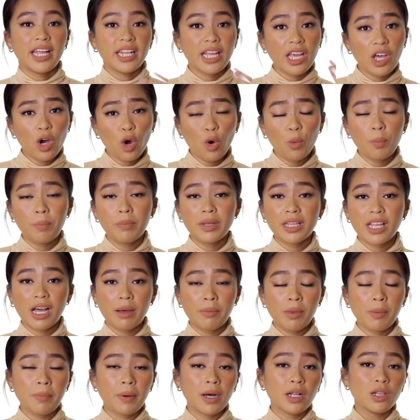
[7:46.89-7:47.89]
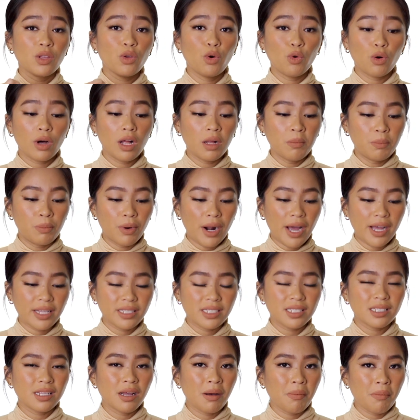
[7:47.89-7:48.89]
And I hope madami pang local
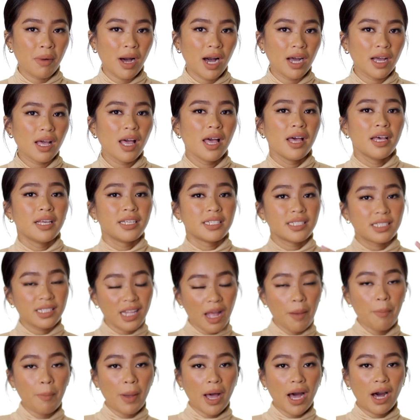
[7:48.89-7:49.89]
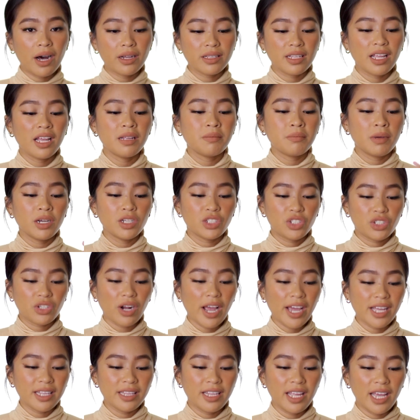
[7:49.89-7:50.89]
brands na mag-step out and
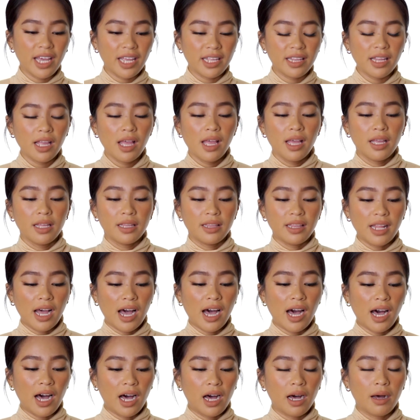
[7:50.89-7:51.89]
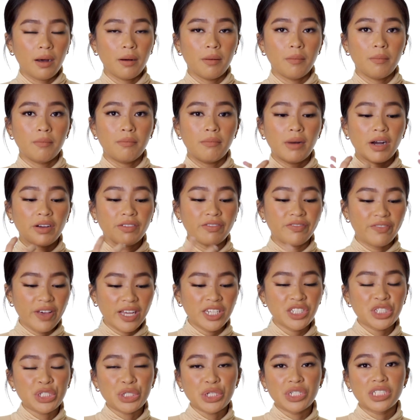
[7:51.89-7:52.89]
mag-try din na
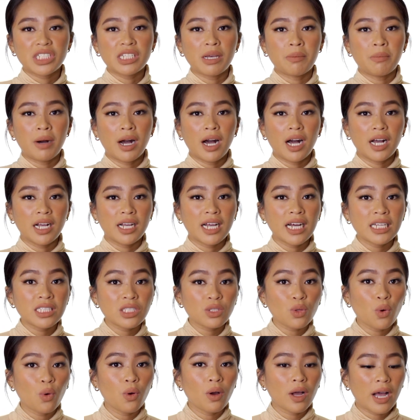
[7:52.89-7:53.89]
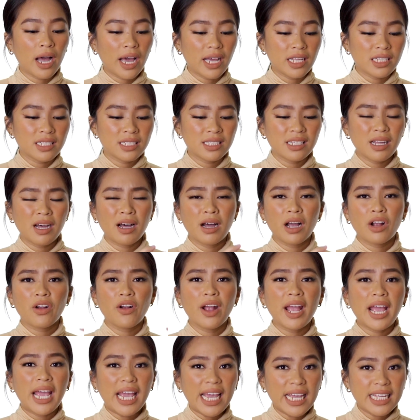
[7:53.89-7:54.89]
mag-venture sa mga gantong kinds na
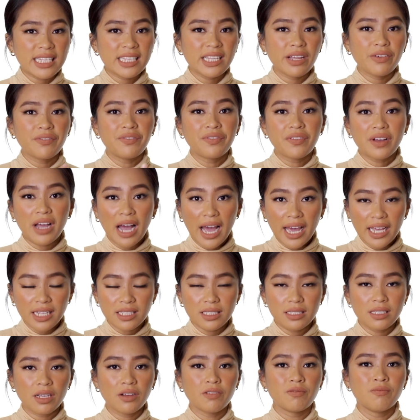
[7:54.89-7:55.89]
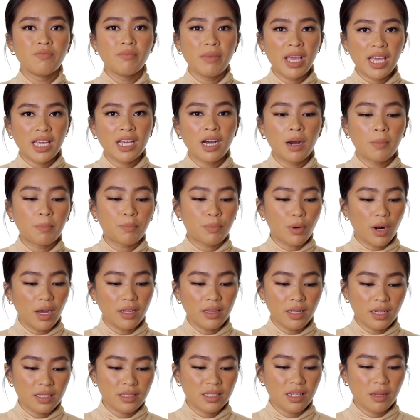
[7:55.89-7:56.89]
creative kinds of makeup
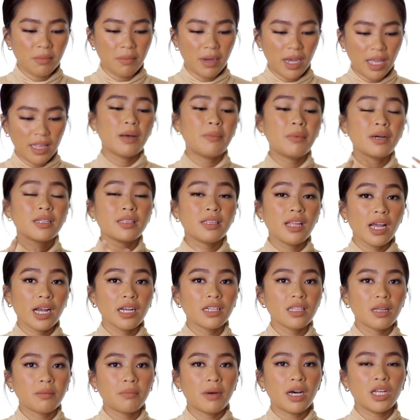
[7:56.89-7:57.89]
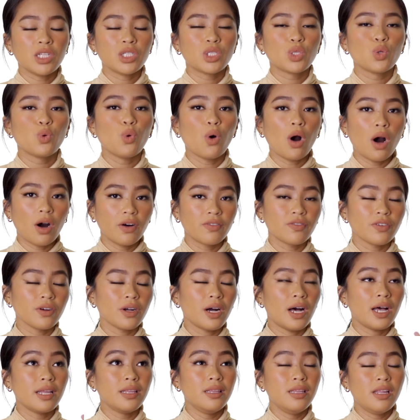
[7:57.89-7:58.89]
products naman. Na mag-dare naman to offer
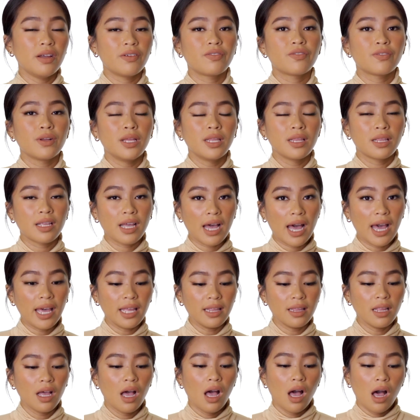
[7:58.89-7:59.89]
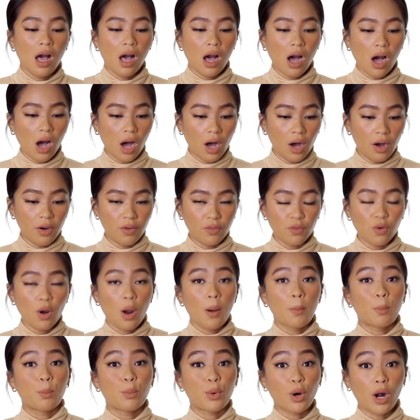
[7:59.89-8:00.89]
a different kind of
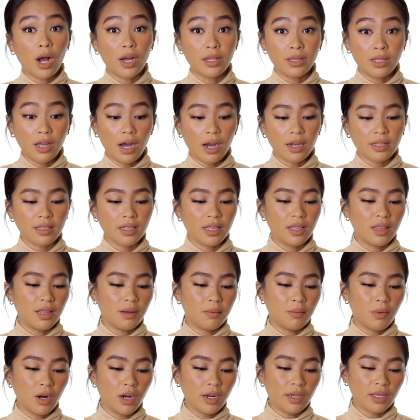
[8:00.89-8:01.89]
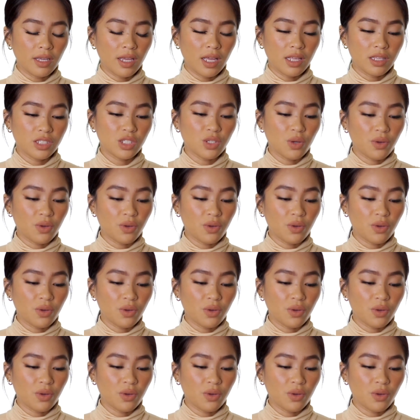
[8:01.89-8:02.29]
product in the market.